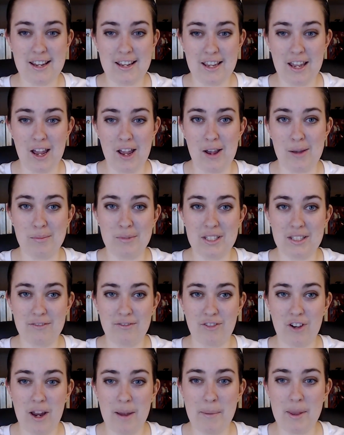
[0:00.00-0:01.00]
comes
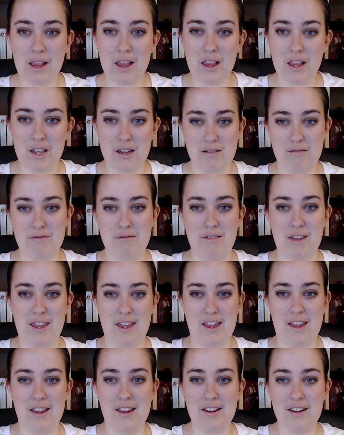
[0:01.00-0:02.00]
from
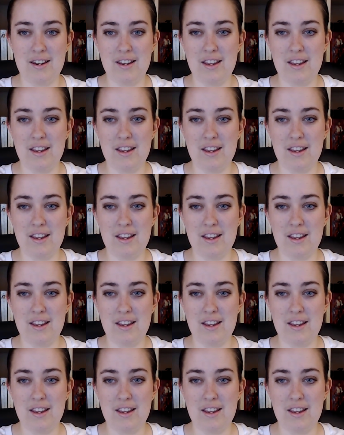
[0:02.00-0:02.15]
Logan,